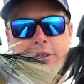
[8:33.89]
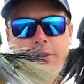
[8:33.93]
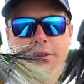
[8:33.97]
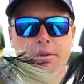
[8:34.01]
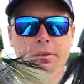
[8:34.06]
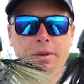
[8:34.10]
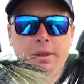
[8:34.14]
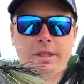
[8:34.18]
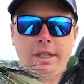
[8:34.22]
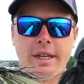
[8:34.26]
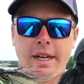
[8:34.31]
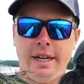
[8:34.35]
your
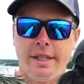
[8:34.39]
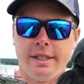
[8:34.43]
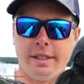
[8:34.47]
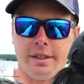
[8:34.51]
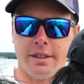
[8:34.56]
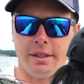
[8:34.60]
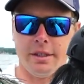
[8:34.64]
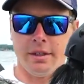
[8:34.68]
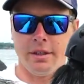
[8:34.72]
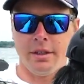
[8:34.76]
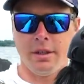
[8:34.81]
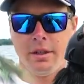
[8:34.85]
three
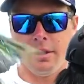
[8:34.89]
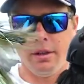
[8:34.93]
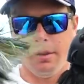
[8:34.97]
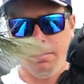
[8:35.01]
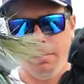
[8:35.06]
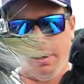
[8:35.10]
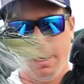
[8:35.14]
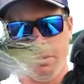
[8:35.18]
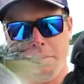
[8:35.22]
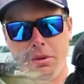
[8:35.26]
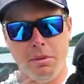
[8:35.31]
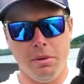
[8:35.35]
sizes.
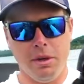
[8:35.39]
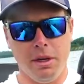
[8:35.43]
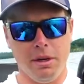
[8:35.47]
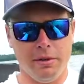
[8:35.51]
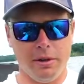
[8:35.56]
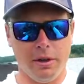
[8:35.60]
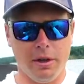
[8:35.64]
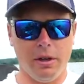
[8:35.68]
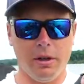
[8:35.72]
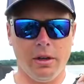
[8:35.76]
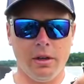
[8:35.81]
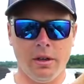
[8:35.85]
Baby
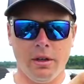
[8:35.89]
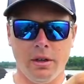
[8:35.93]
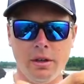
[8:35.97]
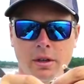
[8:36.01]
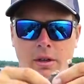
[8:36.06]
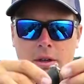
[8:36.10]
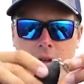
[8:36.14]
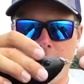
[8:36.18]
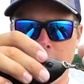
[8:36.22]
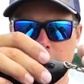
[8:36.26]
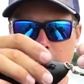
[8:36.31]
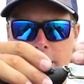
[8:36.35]
beaver,
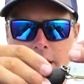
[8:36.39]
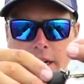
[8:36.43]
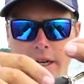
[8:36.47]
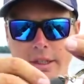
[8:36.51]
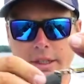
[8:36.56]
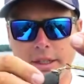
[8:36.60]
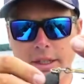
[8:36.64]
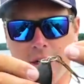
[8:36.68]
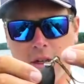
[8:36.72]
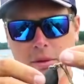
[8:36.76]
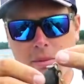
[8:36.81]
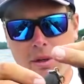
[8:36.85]

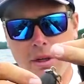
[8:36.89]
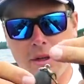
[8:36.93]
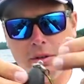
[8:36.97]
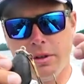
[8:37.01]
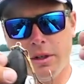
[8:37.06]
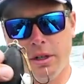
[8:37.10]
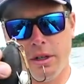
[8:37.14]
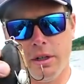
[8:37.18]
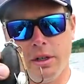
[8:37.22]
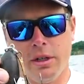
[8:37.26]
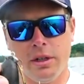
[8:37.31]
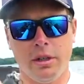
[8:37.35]
XL
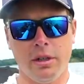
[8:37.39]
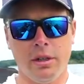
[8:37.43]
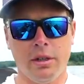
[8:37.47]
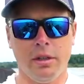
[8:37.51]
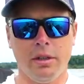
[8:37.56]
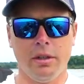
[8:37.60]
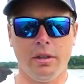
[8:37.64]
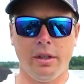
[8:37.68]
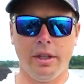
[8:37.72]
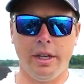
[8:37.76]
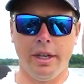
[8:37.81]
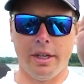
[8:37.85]
beaver,
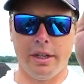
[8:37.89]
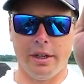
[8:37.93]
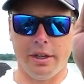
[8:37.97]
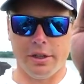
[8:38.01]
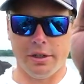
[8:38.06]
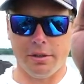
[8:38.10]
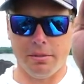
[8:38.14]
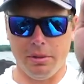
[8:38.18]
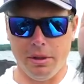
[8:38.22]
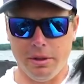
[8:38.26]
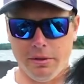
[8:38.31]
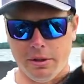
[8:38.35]
Lake
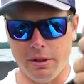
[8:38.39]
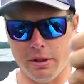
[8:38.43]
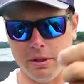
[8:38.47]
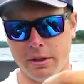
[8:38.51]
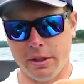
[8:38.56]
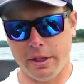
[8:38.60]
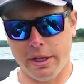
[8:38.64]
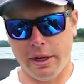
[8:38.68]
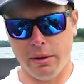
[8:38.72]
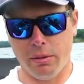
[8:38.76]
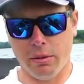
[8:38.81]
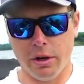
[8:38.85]
Edition beaver.
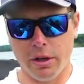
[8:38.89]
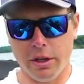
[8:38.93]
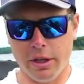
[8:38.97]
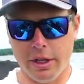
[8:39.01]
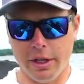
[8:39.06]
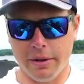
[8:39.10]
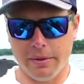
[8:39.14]
Okay, what are the